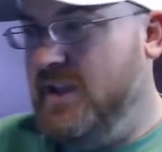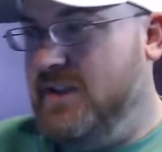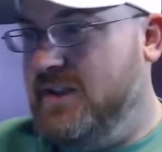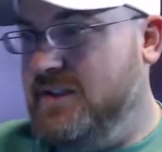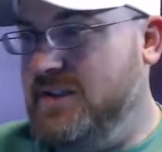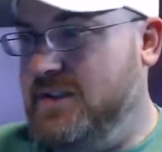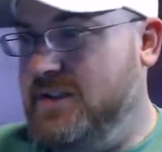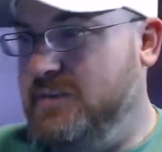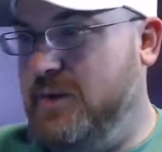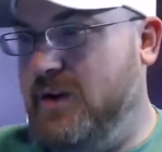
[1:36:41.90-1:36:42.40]

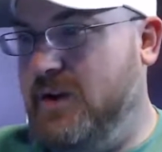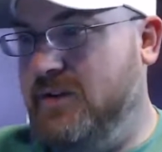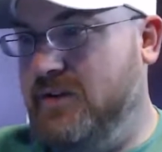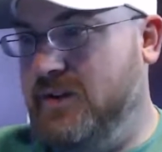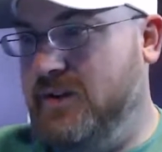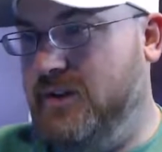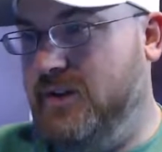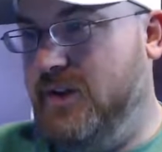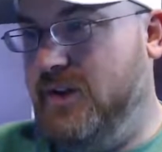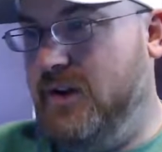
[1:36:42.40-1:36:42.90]
This is part of
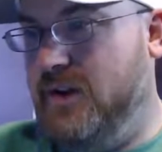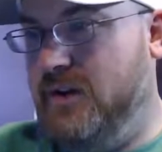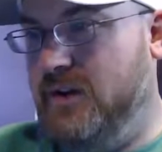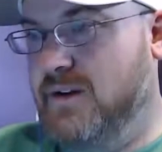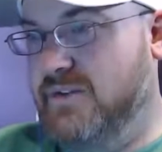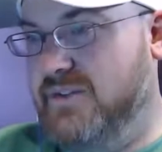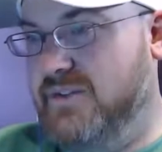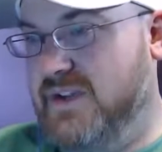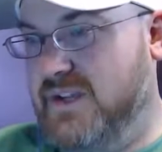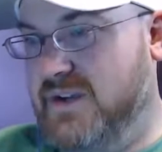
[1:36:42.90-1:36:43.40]
a
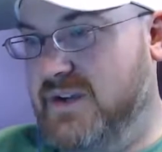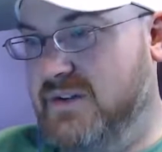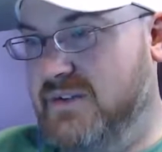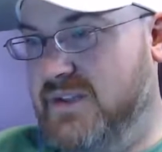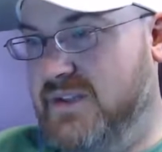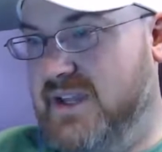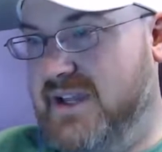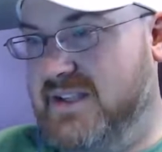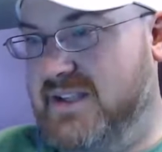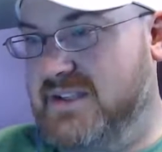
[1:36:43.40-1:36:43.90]
longer
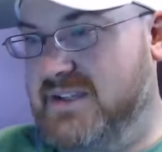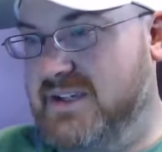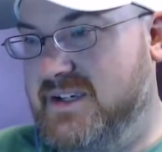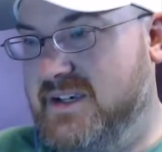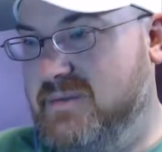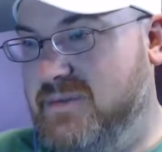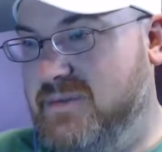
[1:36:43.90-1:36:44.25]
video that I